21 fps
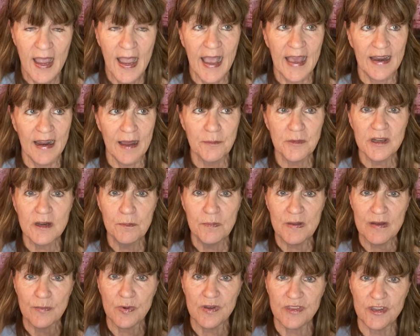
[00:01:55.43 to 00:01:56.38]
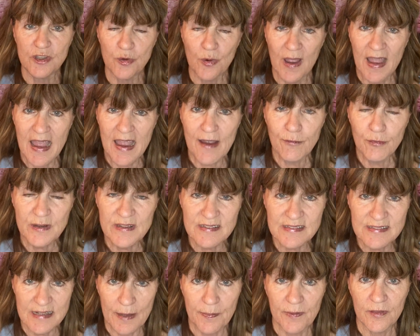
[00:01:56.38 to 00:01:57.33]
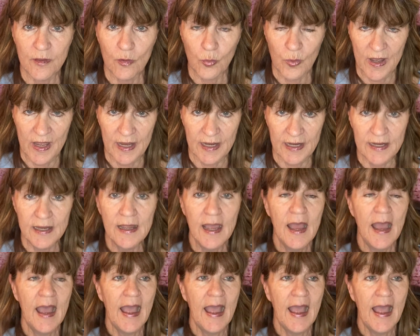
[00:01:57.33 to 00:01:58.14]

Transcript: And I'm going to be with you every step of the way.